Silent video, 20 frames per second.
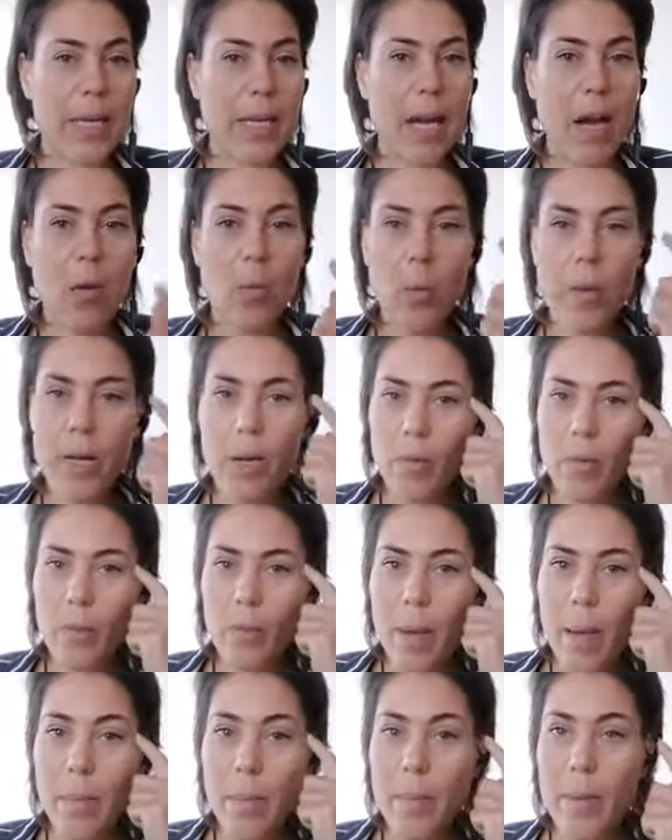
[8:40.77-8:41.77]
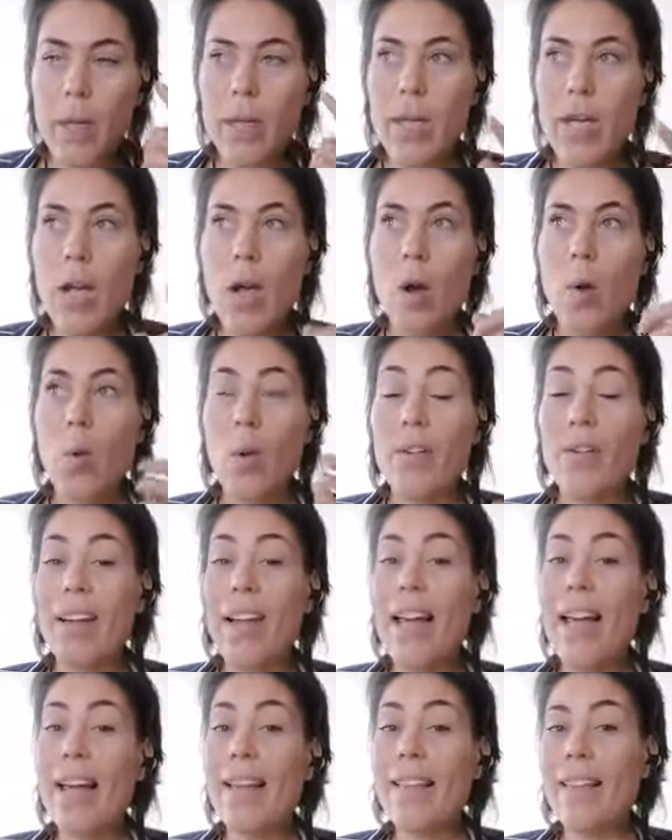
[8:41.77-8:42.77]
Now we remembered we've
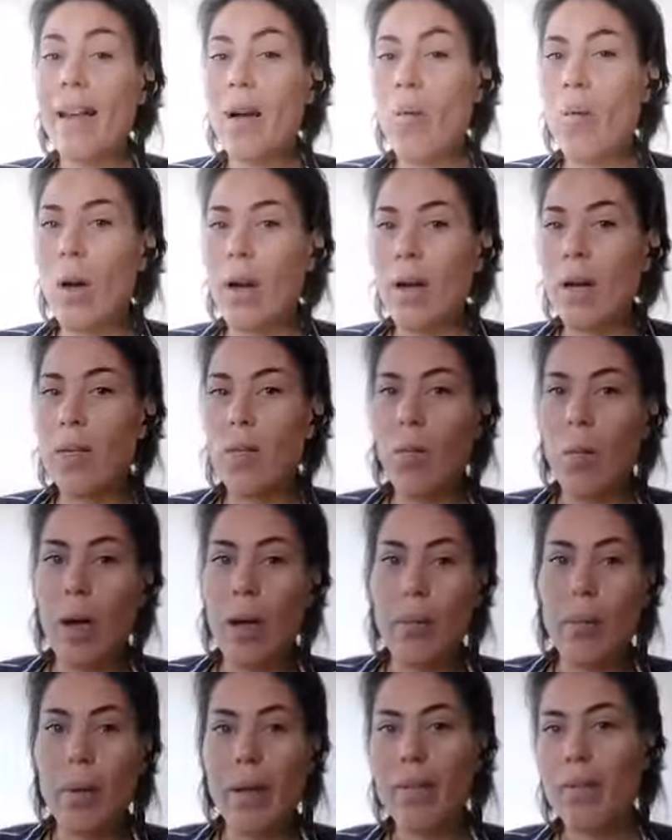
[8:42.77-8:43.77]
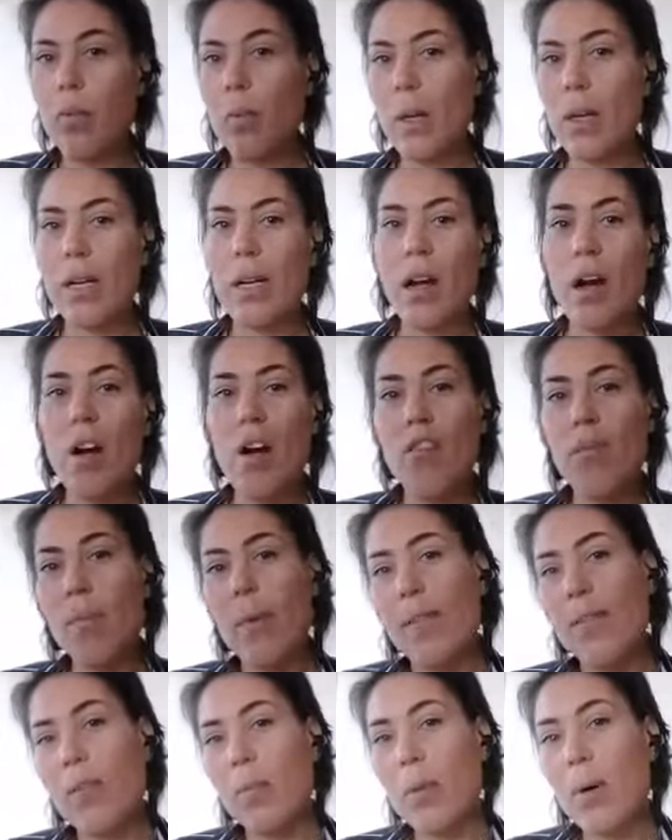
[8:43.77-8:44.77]
had that 1 month, 1.5
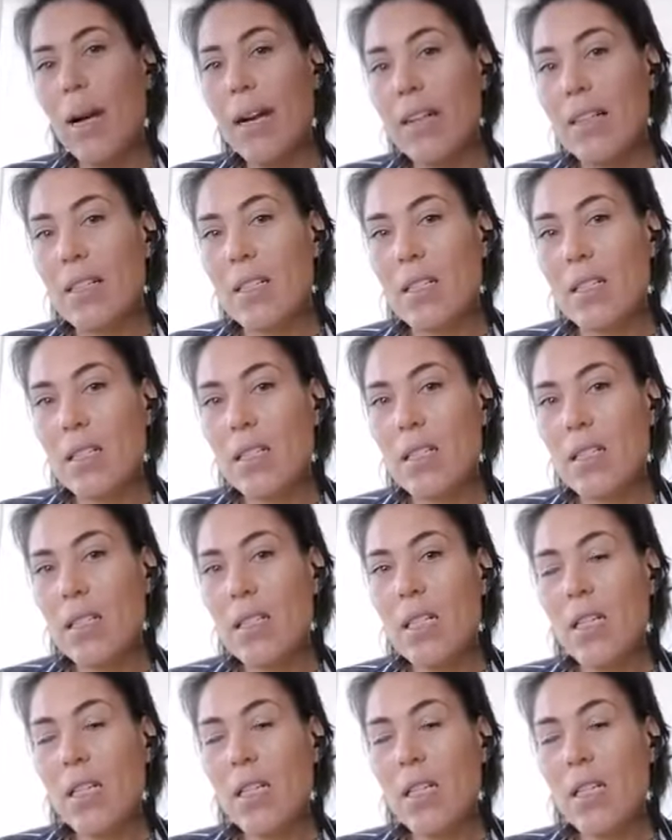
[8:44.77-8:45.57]
month practice.